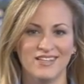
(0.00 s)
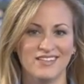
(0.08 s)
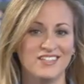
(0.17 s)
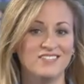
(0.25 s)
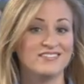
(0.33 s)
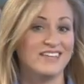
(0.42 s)

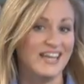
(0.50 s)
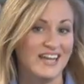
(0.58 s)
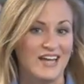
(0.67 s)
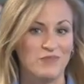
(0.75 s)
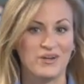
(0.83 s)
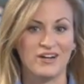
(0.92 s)
They'll get
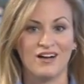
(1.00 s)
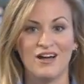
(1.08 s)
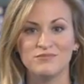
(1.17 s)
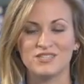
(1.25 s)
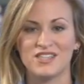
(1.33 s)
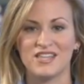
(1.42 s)
it when it
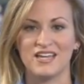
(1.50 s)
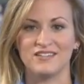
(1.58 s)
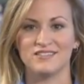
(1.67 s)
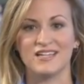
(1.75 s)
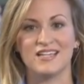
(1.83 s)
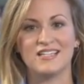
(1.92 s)
comes to
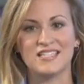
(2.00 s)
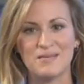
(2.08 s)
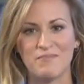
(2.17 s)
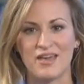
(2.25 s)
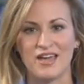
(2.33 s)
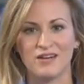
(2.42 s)
things like
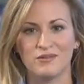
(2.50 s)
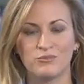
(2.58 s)
tipping,